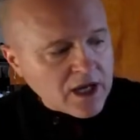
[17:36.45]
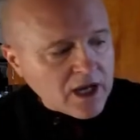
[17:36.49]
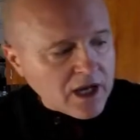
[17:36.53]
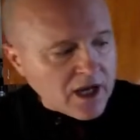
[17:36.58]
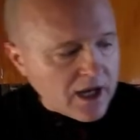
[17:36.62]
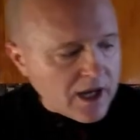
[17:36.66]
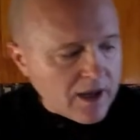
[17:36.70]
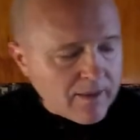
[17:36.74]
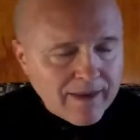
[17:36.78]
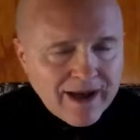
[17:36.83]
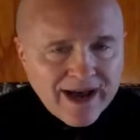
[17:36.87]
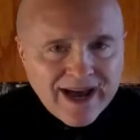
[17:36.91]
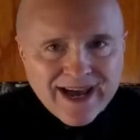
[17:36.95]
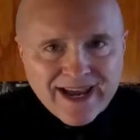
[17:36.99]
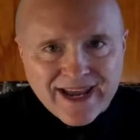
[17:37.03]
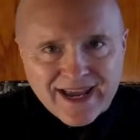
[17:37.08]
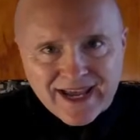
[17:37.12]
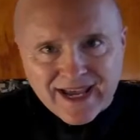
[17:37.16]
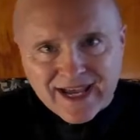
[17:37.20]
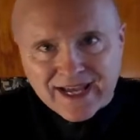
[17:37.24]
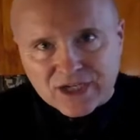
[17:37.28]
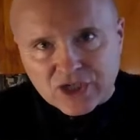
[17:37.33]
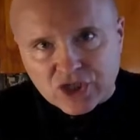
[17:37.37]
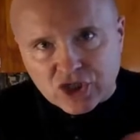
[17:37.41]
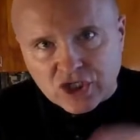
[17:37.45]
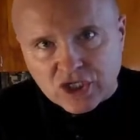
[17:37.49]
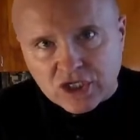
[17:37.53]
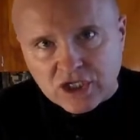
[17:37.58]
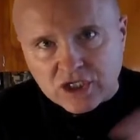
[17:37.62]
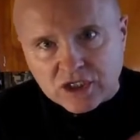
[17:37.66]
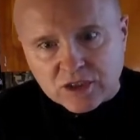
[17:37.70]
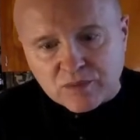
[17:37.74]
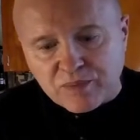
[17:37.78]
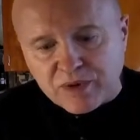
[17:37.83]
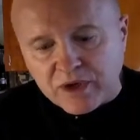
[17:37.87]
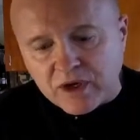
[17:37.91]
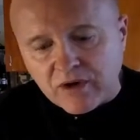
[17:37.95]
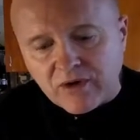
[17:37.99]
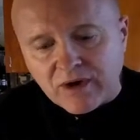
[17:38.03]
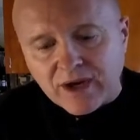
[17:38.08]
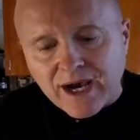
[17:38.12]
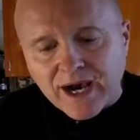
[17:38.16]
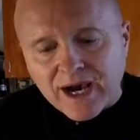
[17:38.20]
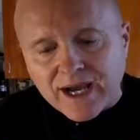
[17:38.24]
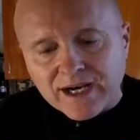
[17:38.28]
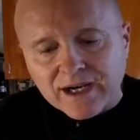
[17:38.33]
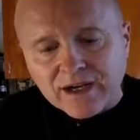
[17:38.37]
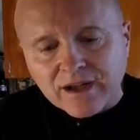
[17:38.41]
I add cheese
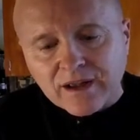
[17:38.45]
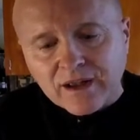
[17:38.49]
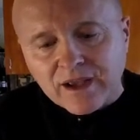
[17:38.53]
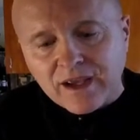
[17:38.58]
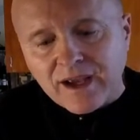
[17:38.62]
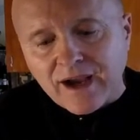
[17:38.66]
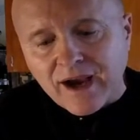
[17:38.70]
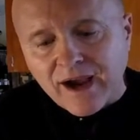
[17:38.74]
periodically.